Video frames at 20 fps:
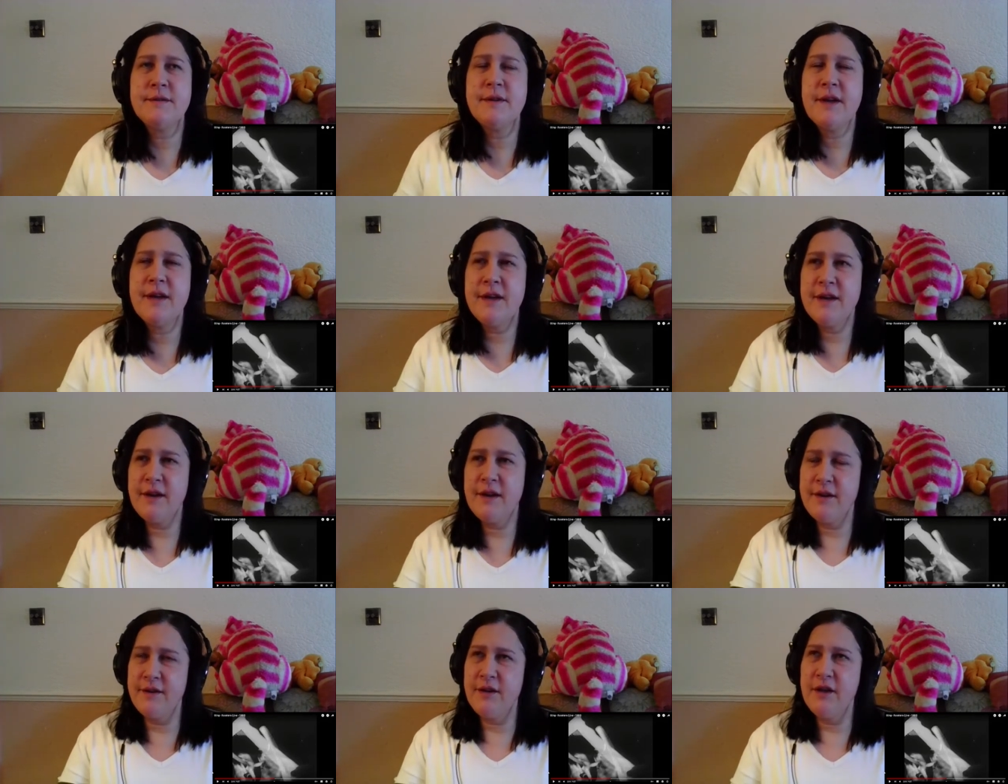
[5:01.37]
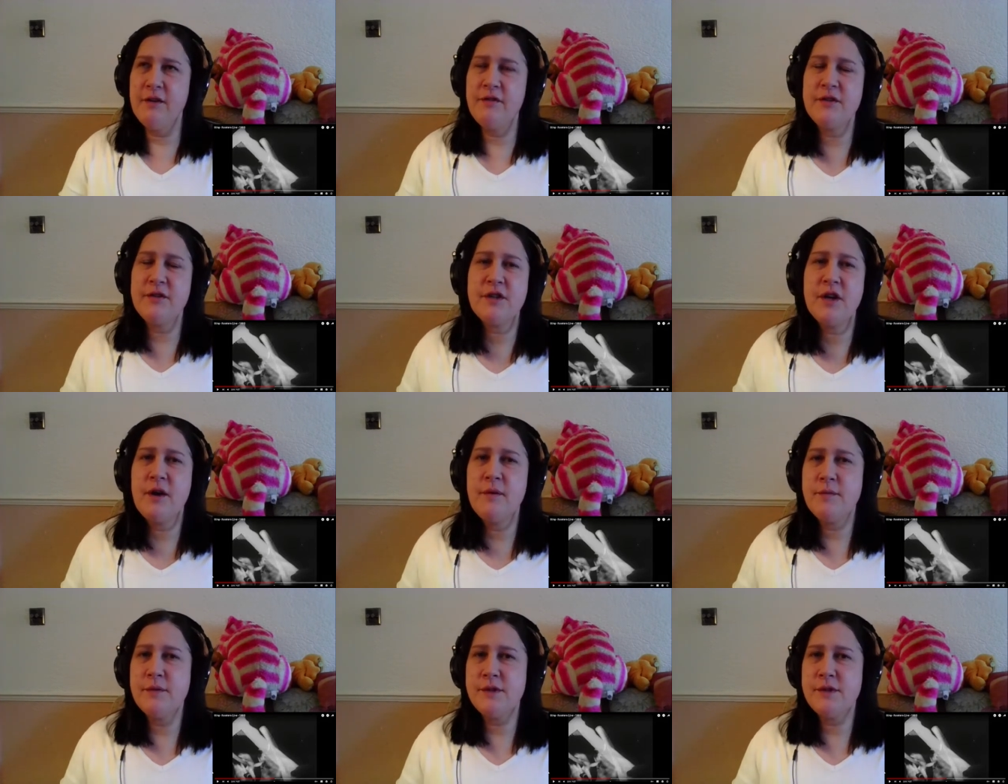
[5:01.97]
a lot of
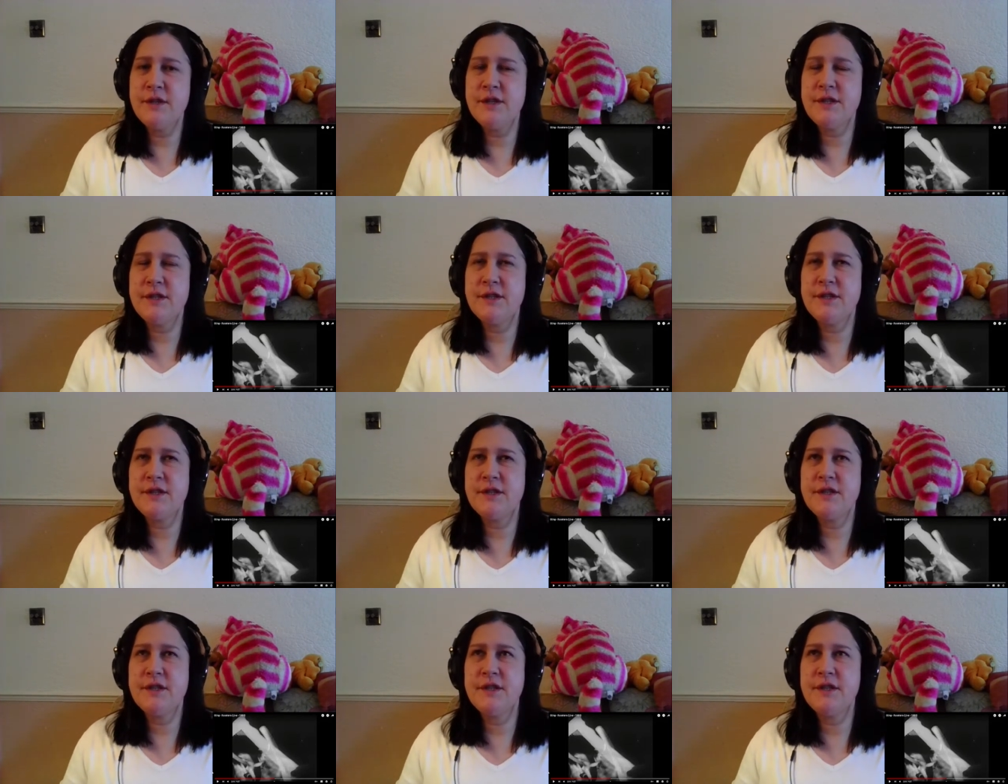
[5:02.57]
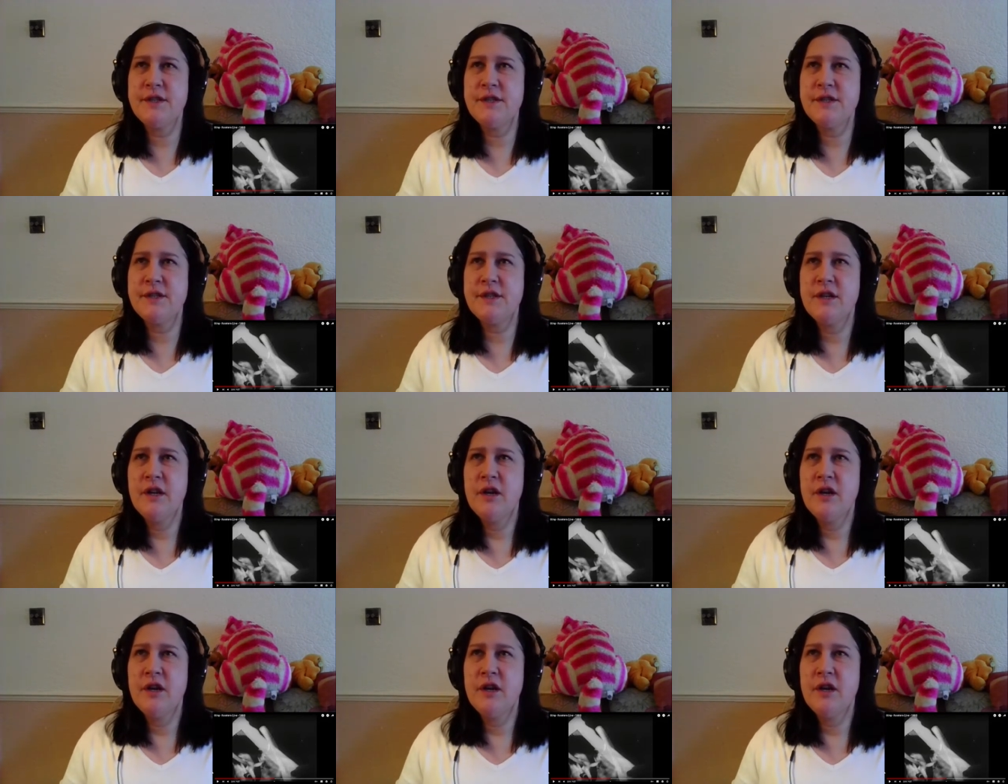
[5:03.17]
times it's it's